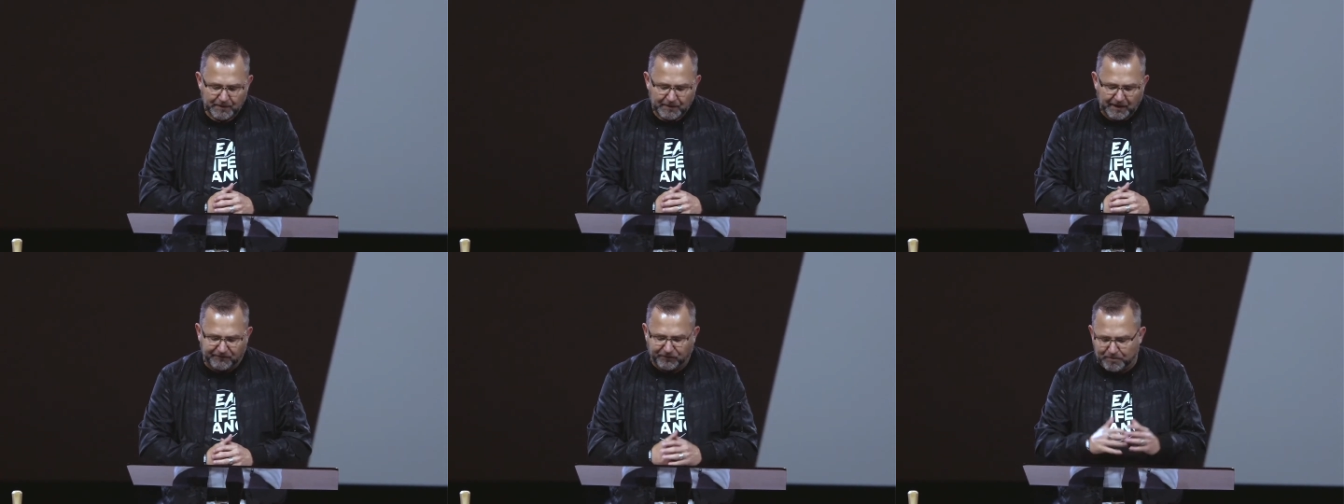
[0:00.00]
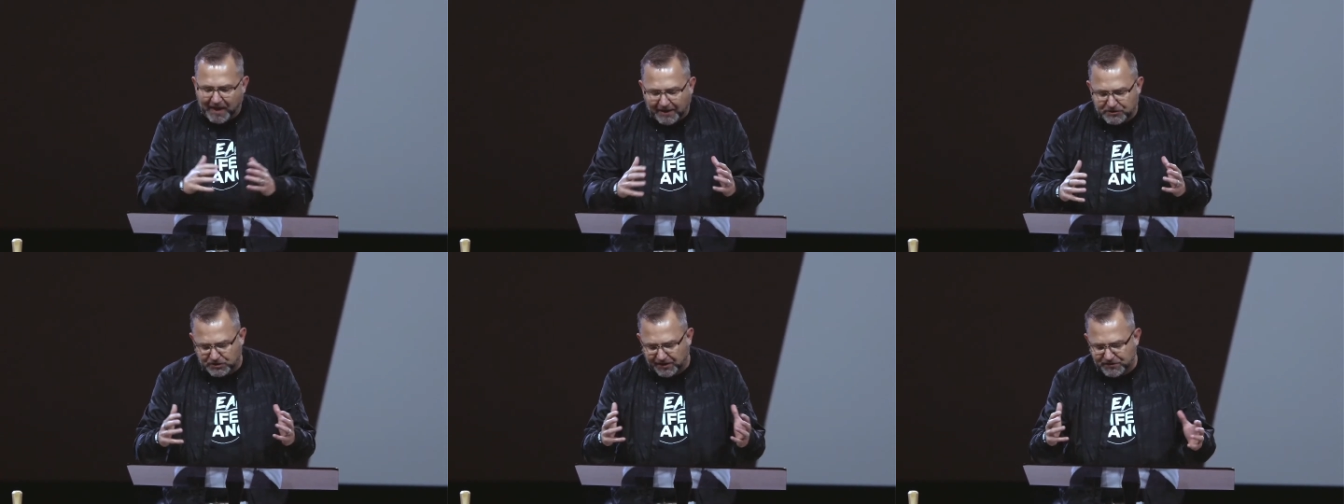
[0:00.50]
And from that
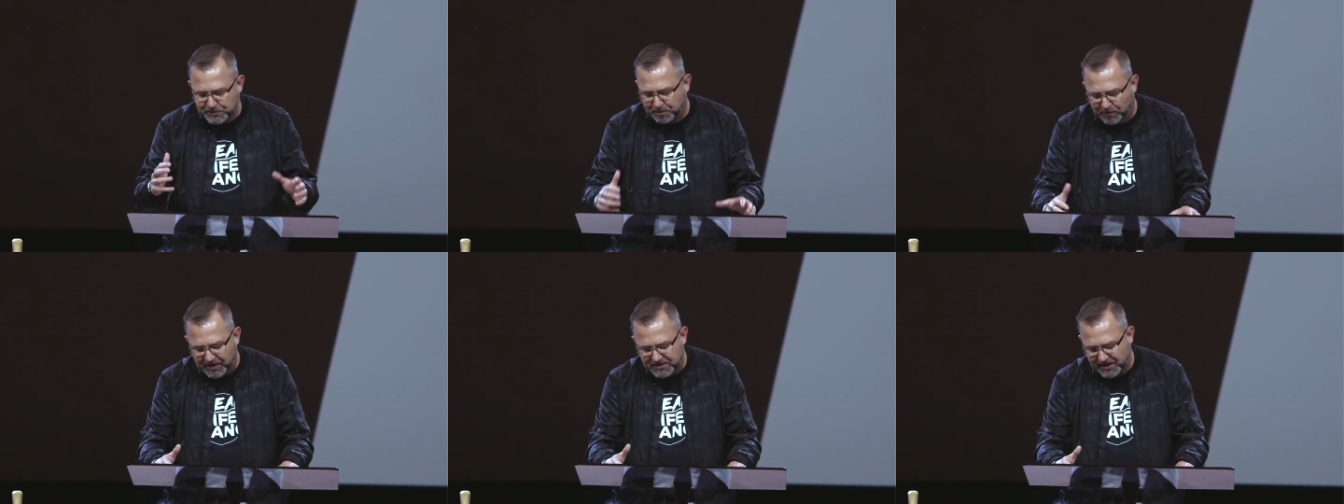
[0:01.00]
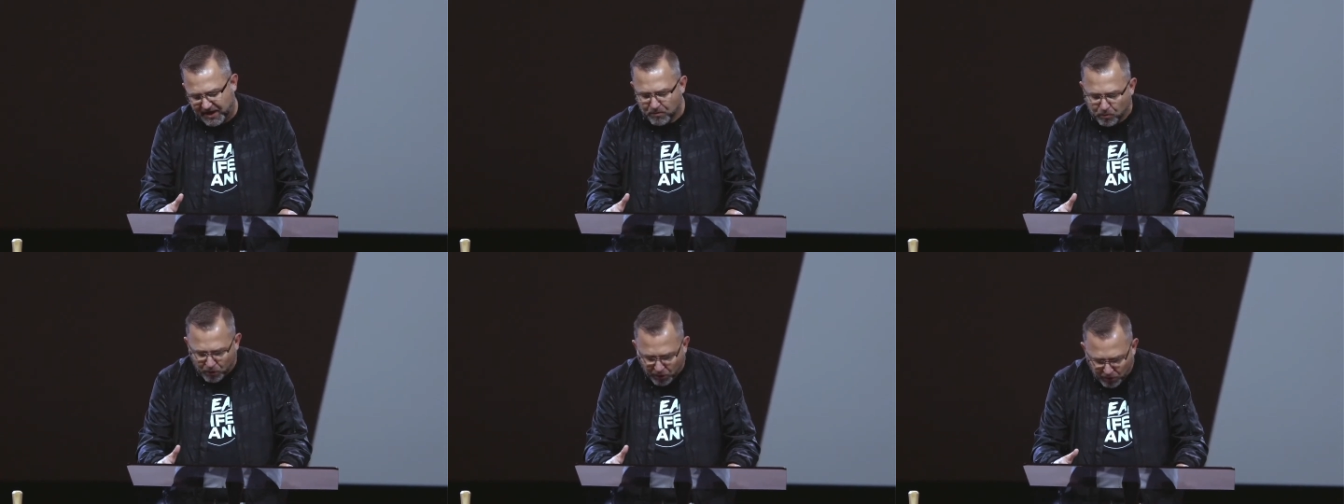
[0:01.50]
shift springs a
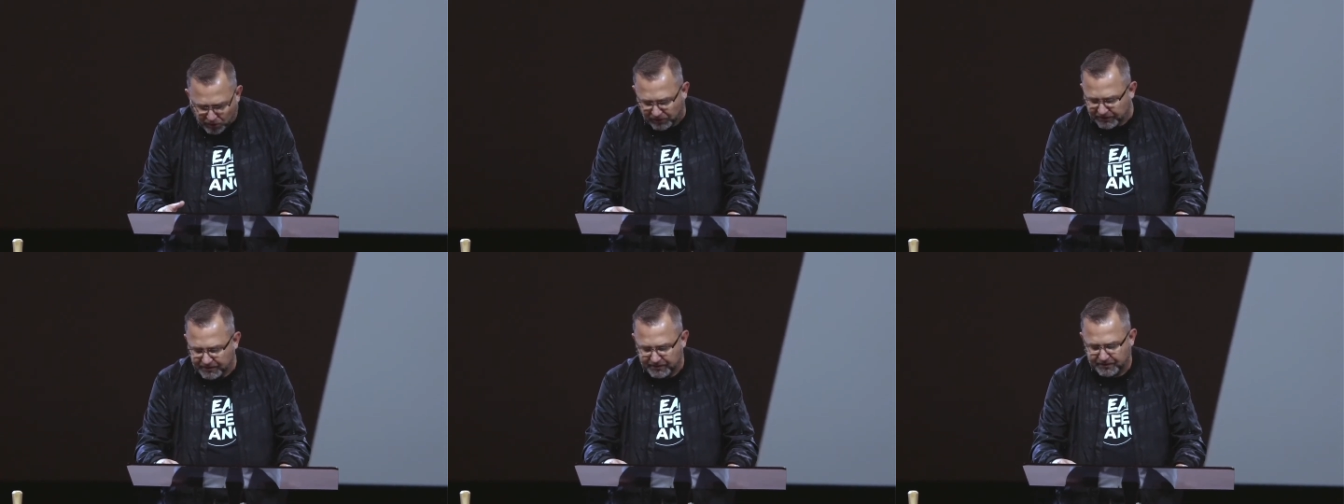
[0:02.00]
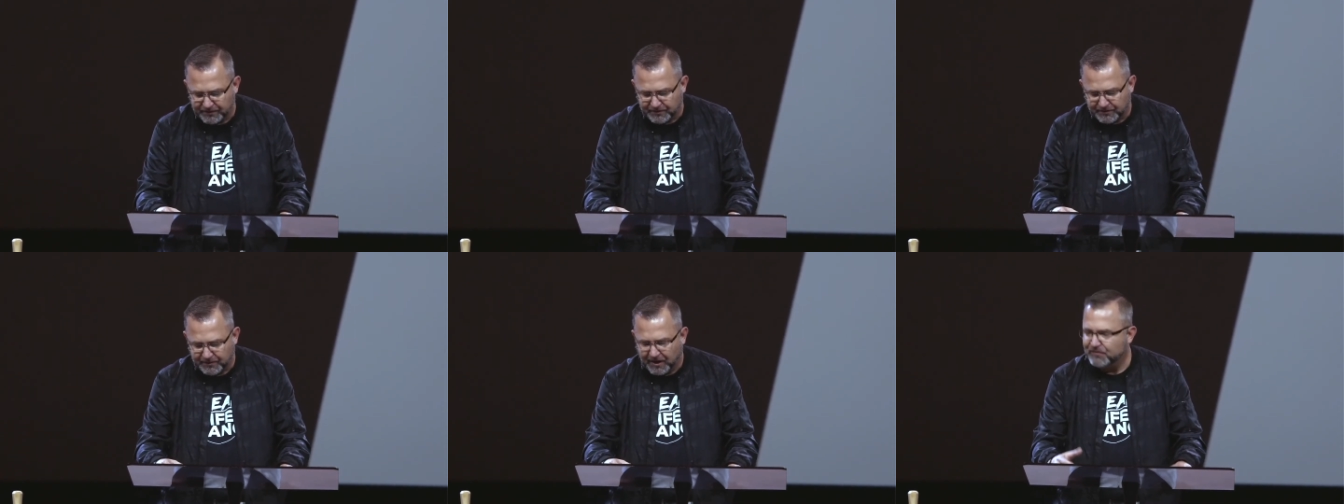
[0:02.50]
world
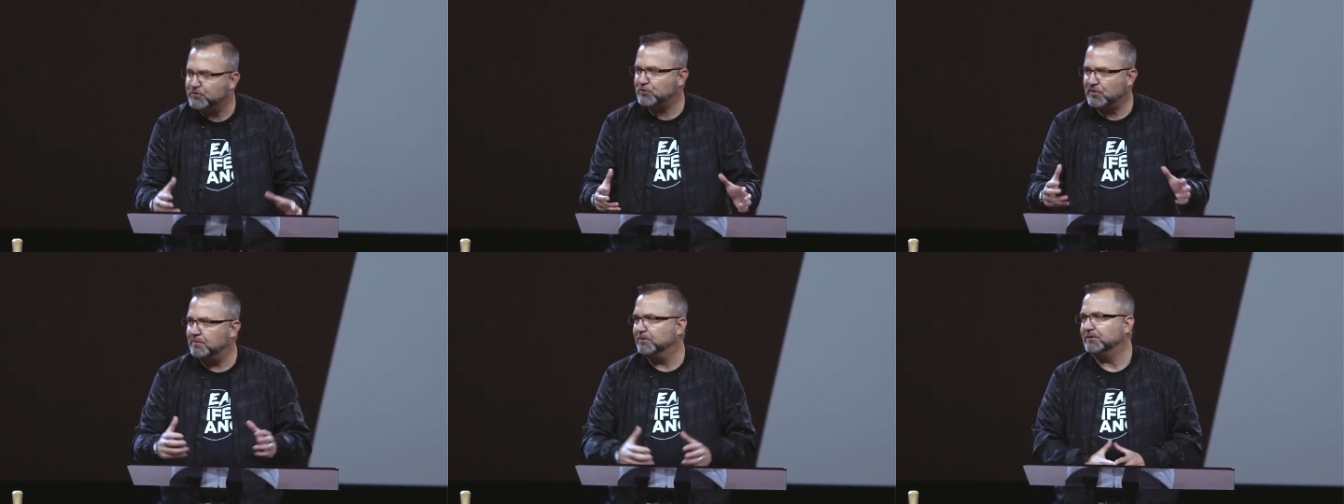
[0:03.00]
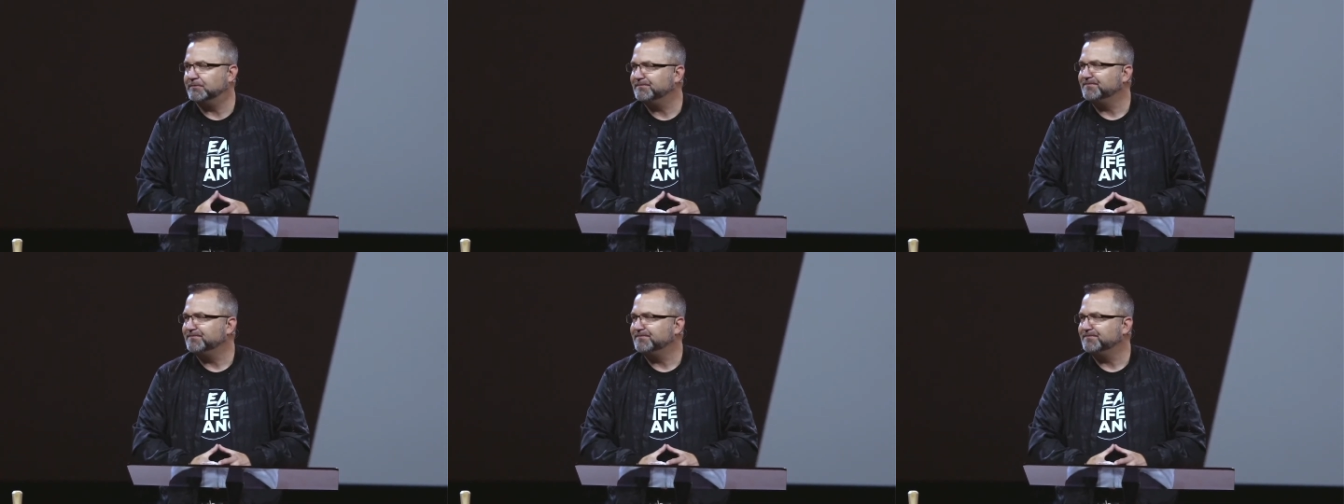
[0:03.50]
of trouble.